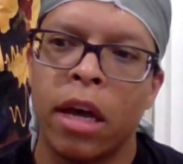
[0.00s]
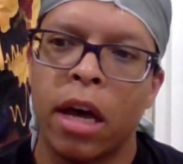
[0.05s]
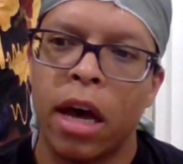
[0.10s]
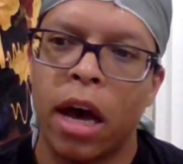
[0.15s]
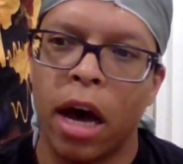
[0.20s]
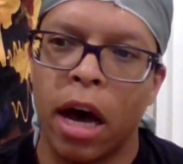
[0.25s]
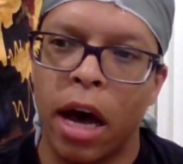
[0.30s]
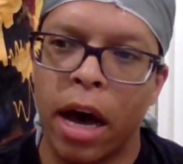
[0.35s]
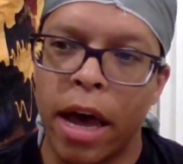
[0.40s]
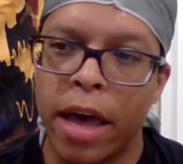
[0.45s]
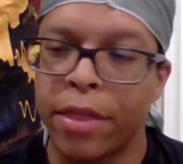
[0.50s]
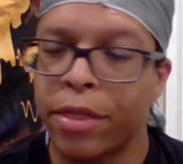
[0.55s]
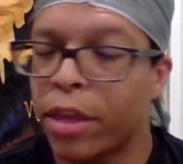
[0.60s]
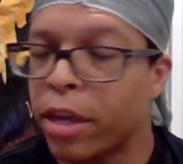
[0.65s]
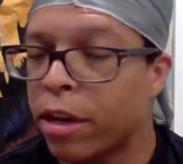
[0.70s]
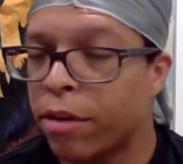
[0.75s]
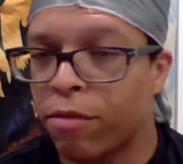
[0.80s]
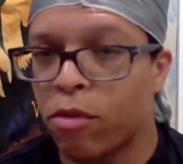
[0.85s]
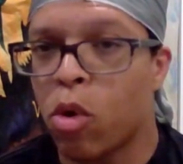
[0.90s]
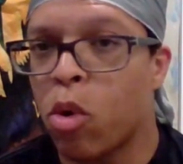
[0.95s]
And
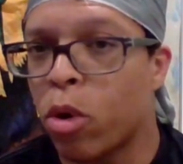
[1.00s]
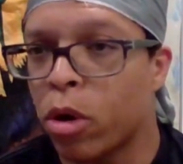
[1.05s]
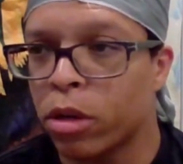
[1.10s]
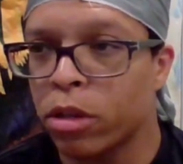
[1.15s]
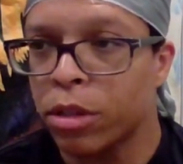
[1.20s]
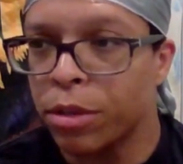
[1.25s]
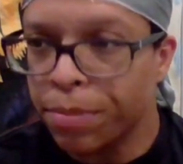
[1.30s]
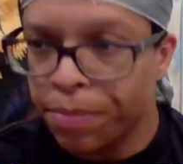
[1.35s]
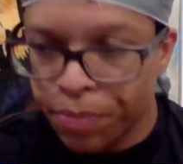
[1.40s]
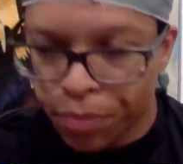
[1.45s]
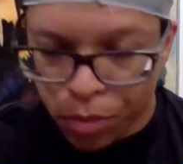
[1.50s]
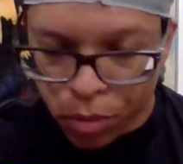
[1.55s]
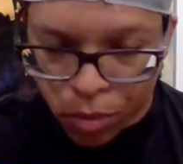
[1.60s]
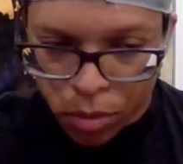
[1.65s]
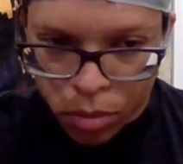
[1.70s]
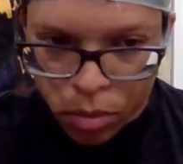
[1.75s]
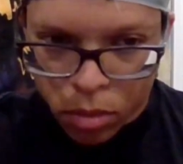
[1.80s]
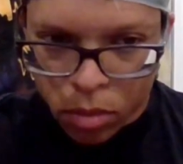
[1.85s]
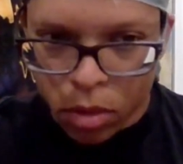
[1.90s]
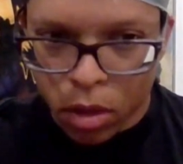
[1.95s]
then, of course,
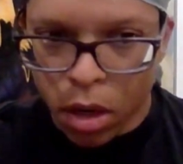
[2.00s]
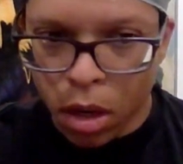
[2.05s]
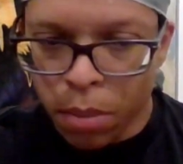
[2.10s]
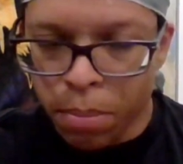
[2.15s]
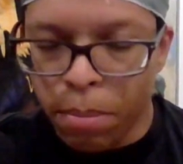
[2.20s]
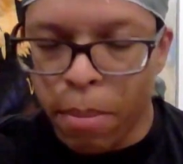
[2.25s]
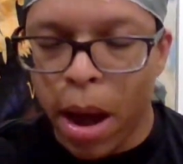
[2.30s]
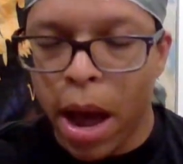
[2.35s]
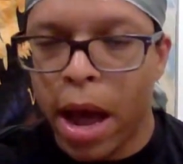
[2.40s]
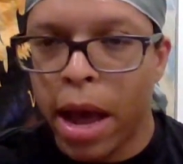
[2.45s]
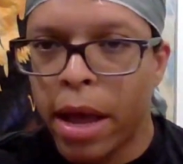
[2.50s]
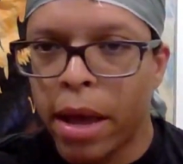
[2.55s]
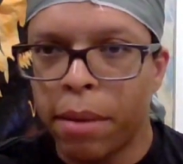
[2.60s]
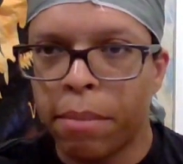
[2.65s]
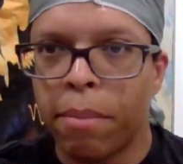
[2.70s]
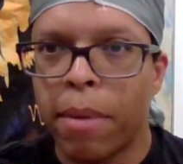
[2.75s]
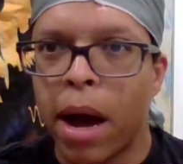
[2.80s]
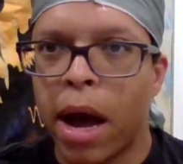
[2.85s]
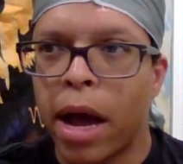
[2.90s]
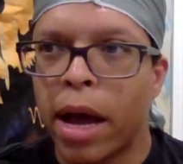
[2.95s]

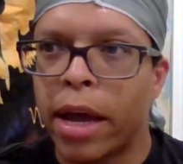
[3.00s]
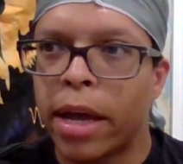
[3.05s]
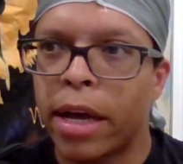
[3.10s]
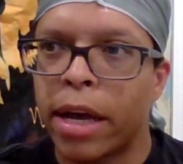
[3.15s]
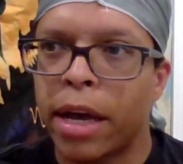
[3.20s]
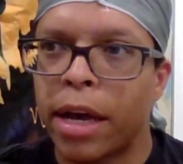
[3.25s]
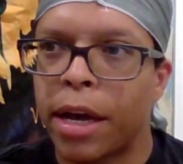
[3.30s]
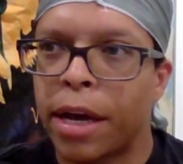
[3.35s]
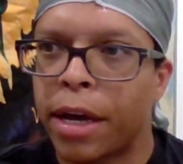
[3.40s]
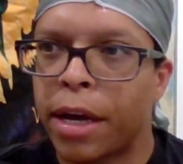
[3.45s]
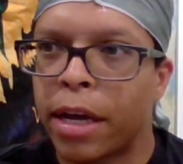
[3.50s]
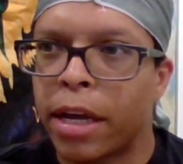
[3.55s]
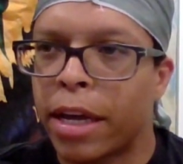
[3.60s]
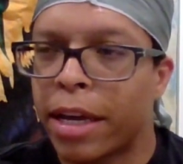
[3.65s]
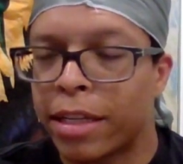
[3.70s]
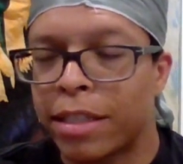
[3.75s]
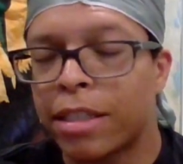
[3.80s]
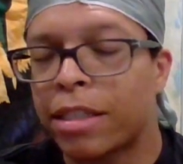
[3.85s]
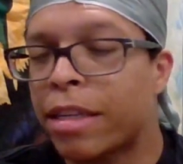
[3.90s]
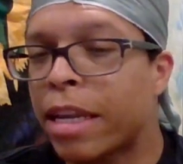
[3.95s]
by
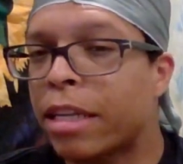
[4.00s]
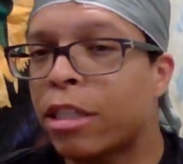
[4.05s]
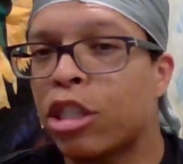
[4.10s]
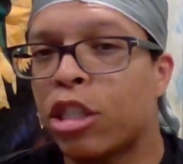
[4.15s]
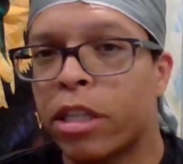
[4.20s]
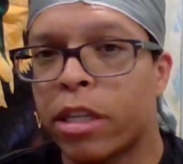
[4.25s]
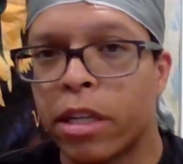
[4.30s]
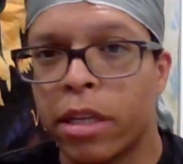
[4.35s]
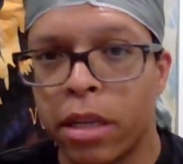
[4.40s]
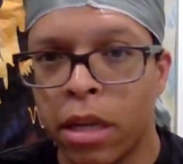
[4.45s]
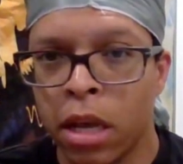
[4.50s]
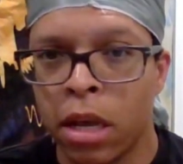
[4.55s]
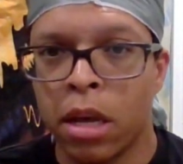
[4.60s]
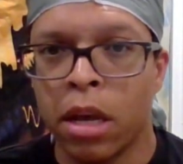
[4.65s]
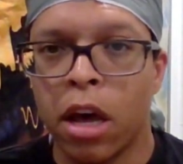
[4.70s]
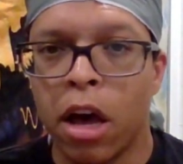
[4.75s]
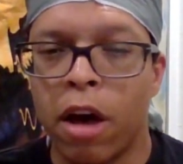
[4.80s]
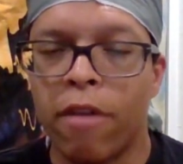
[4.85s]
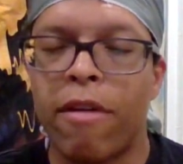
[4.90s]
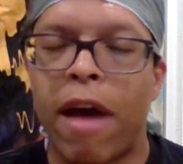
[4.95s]
extension
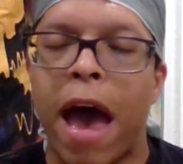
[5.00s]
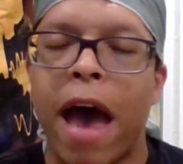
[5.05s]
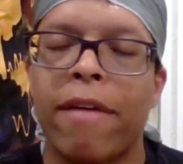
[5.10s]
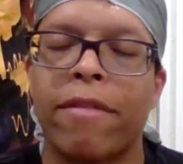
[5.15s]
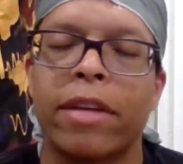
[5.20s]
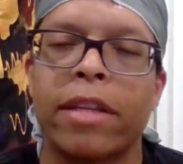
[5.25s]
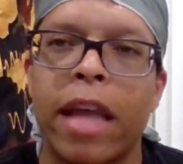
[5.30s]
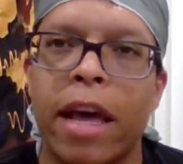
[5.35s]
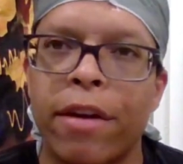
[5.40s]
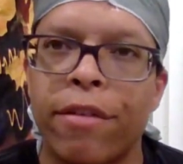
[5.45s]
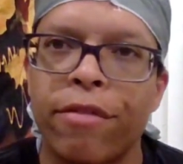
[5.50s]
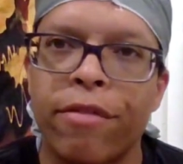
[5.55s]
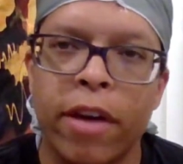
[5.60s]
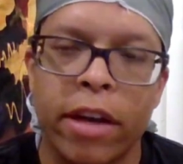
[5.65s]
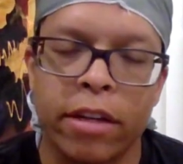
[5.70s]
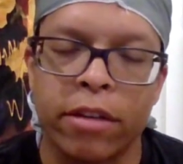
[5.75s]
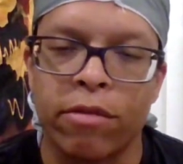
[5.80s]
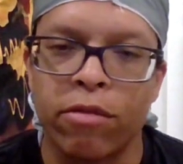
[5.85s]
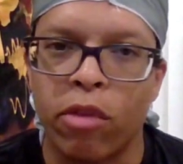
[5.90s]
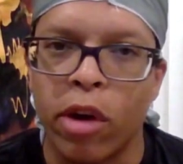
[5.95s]
of having that
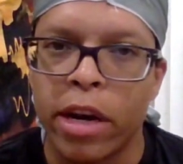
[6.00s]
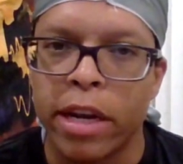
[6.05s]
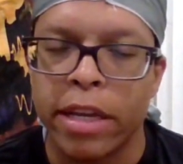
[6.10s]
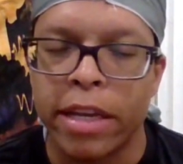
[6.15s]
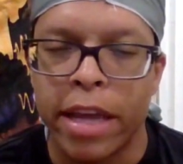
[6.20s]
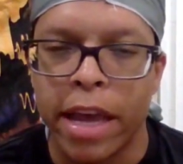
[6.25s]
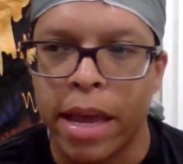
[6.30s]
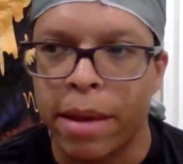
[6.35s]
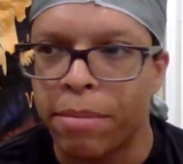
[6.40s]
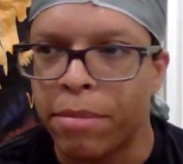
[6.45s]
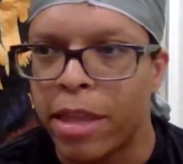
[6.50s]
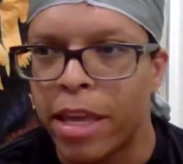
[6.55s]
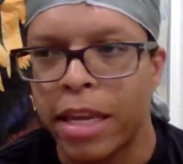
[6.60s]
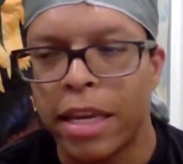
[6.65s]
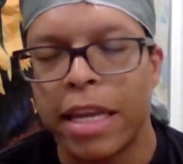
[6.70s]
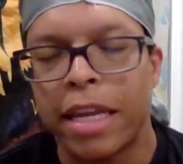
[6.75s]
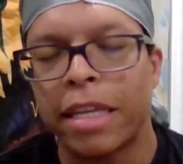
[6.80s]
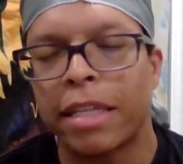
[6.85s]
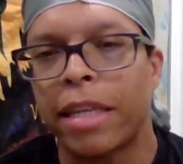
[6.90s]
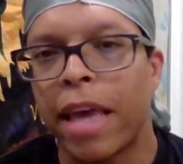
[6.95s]
effective running game, then
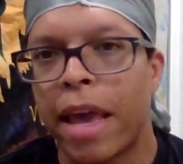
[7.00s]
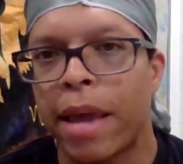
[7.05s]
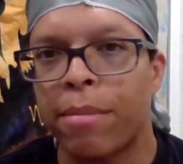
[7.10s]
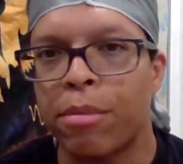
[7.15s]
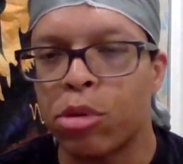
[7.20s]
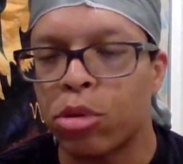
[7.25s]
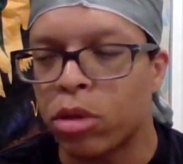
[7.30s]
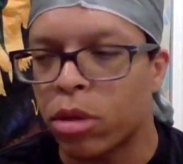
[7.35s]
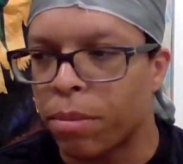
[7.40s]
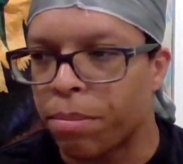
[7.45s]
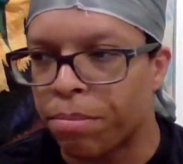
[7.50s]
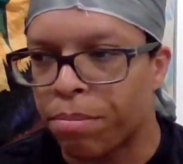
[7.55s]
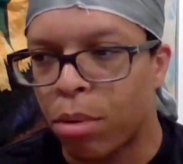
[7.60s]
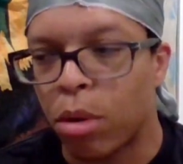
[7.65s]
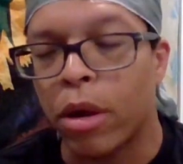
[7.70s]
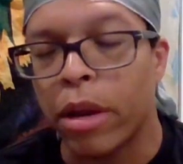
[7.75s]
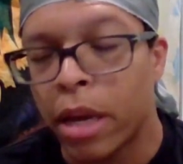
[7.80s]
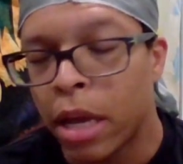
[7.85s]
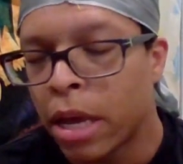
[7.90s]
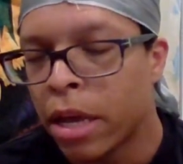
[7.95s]
he's able to
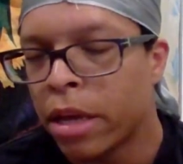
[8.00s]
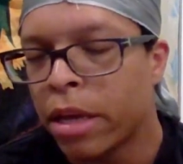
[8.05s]
put